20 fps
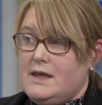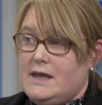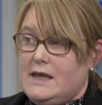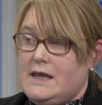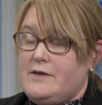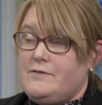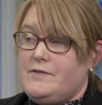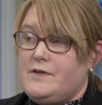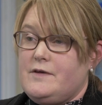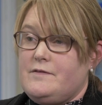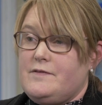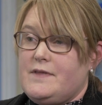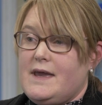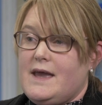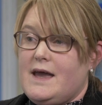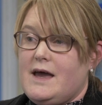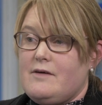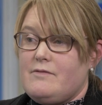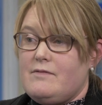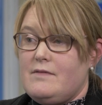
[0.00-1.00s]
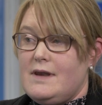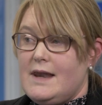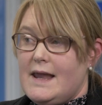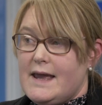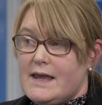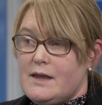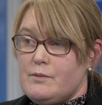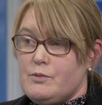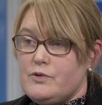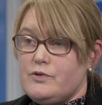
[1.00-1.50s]
even if they have
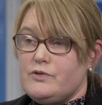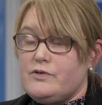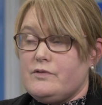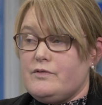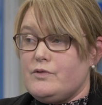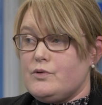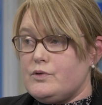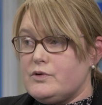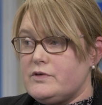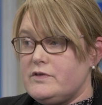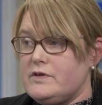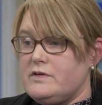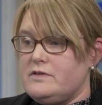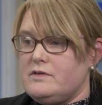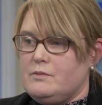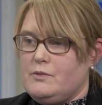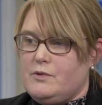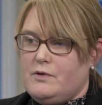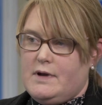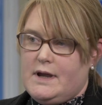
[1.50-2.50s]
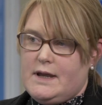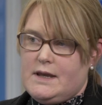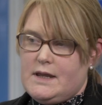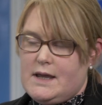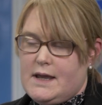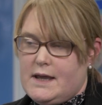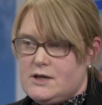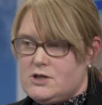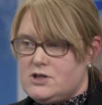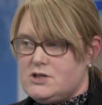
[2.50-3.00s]
labels of autism or
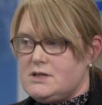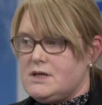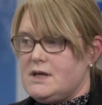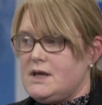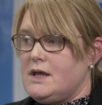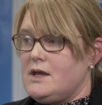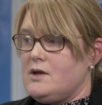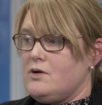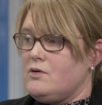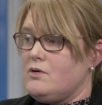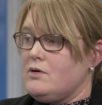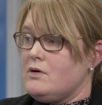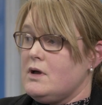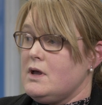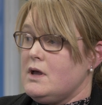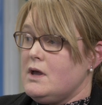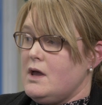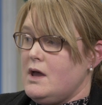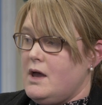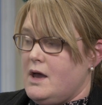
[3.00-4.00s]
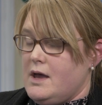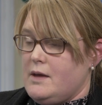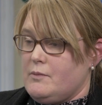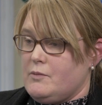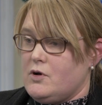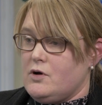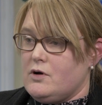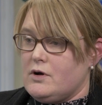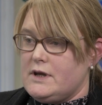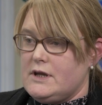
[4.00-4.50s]
ADHD or
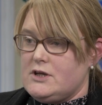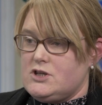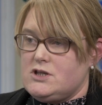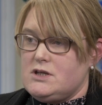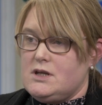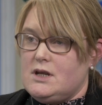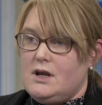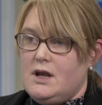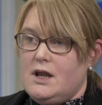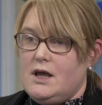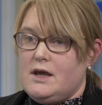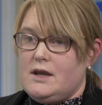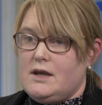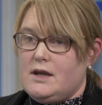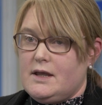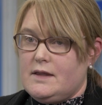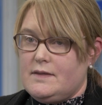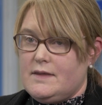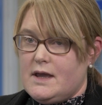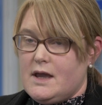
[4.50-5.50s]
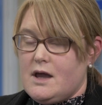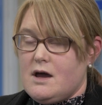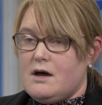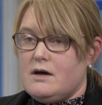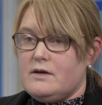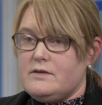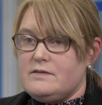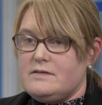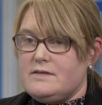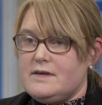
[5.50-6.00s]
cognition and learning, they
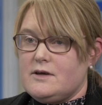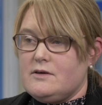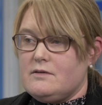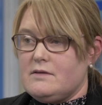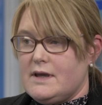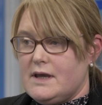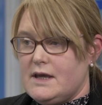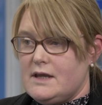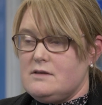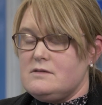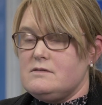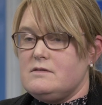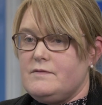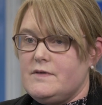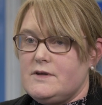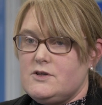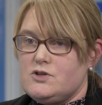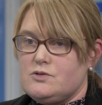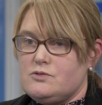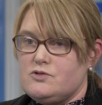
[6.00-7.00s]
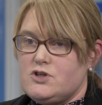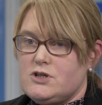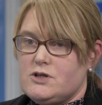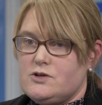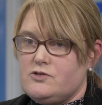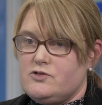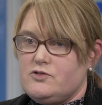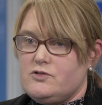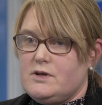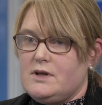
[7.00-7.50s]
are still individual
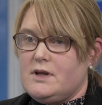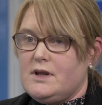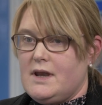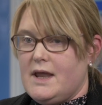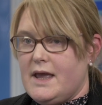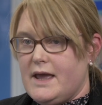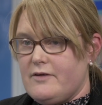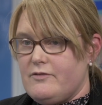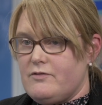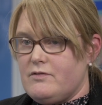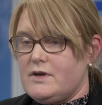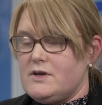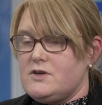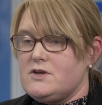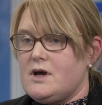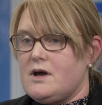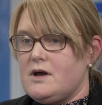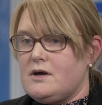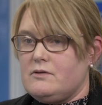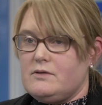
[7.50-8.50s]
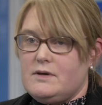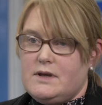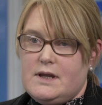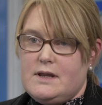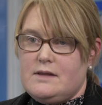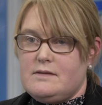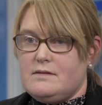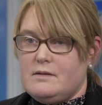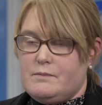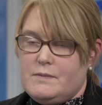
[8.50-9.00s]
children, and every child
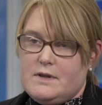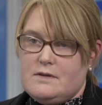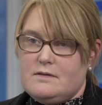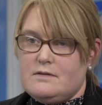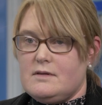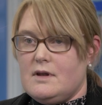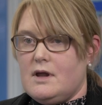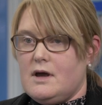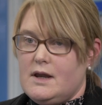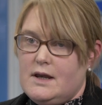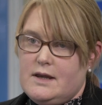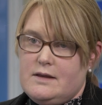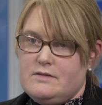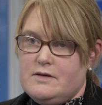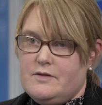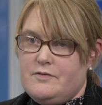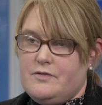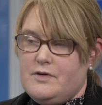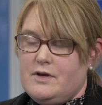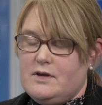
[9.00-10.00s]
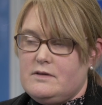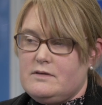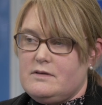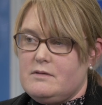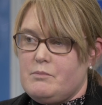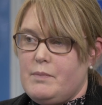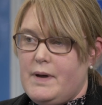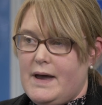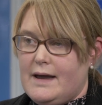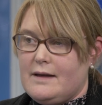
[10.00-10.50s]
needs something slightly different,
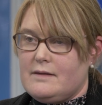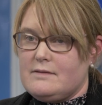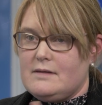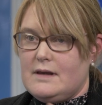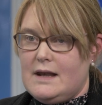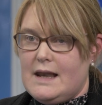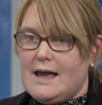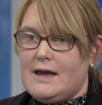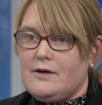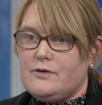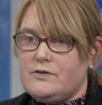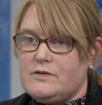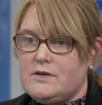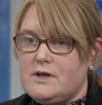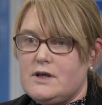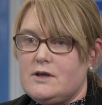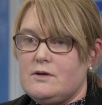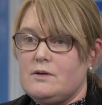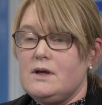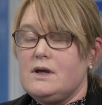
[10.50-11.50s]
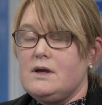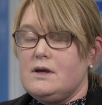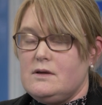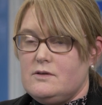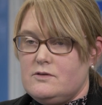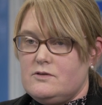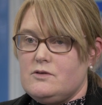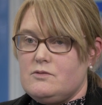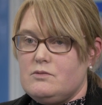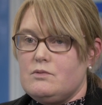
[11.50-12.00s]
and PAGS allows you
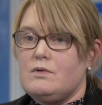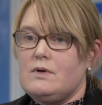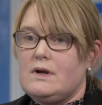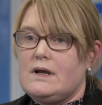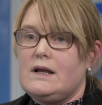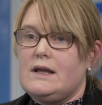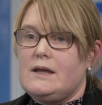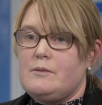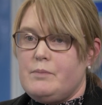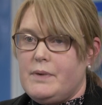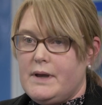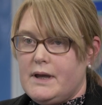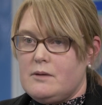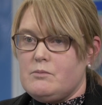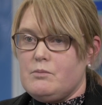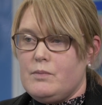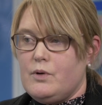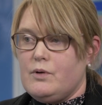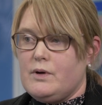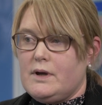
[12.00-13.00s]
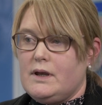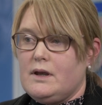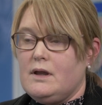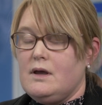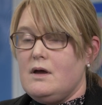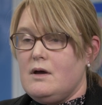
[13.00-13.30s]
to really pinpoint